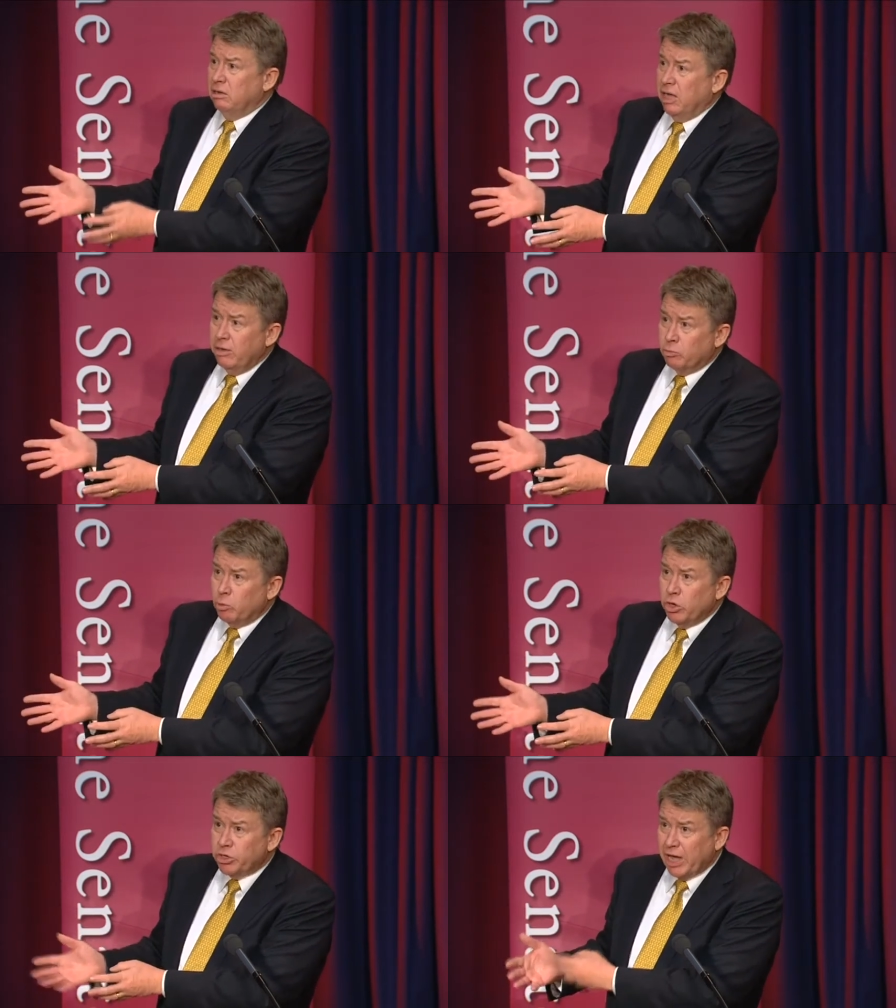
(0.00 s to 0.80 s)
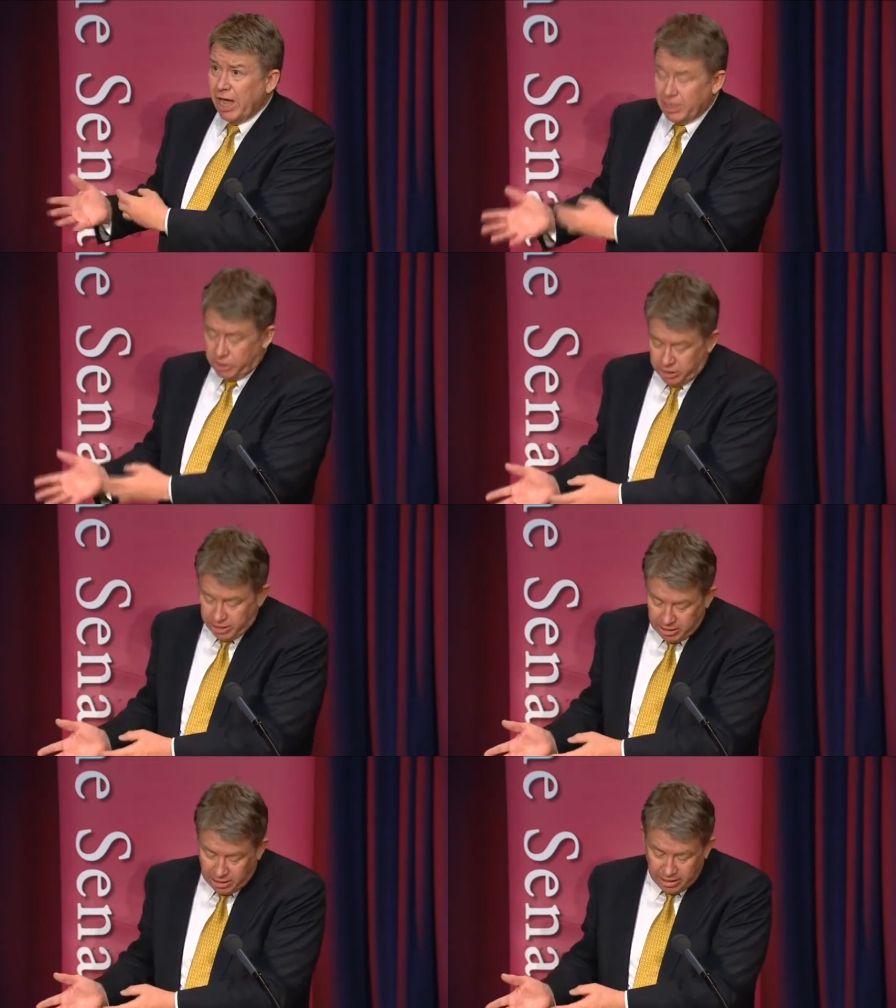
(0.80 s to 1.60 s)
even worse,
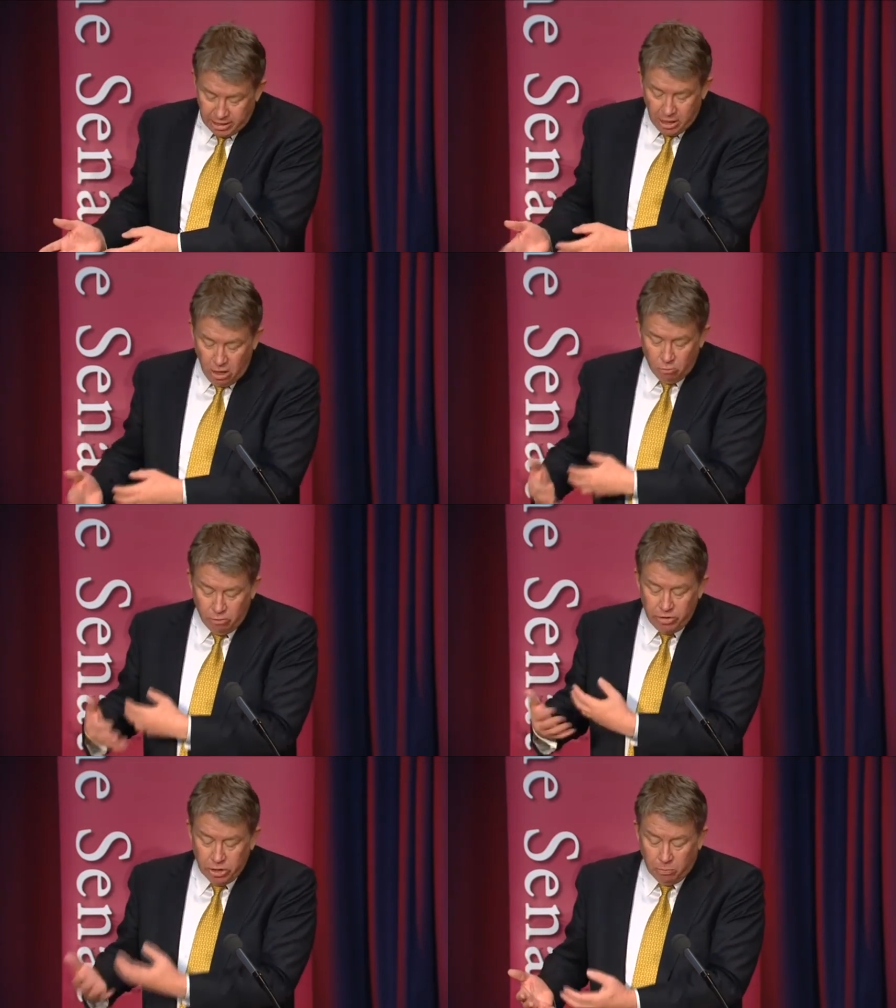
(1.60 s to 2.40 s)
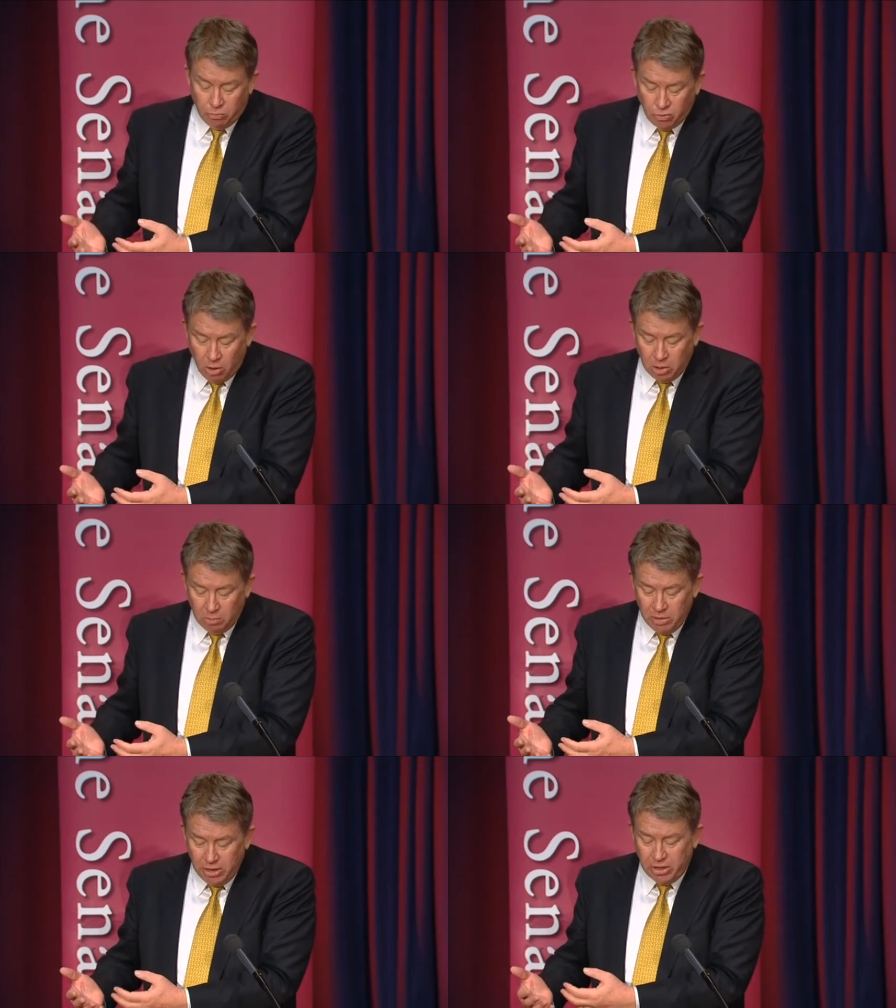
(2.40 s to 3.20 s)
accidentally reveal a problem,